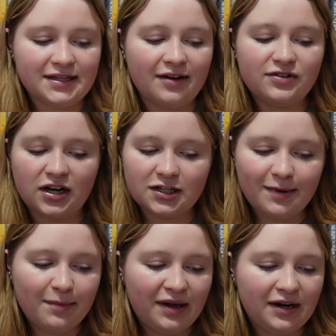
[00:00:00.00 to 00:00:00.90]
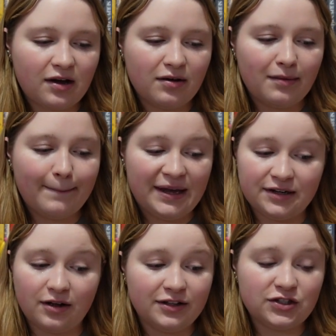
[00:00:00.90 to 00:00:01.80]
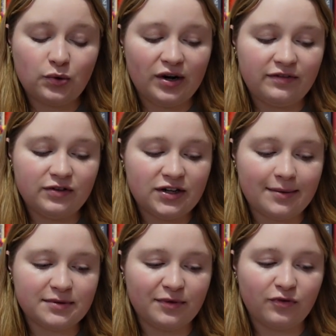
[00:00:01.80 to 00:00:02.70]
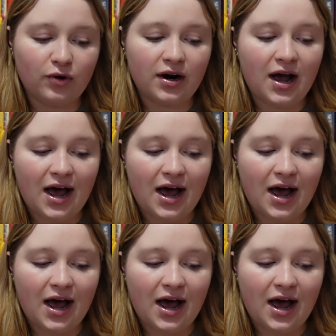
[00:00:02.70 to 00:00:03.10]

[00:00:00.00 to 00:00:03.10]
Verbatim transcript: I've talked about Amanda, Amanda Collins quite a few times before.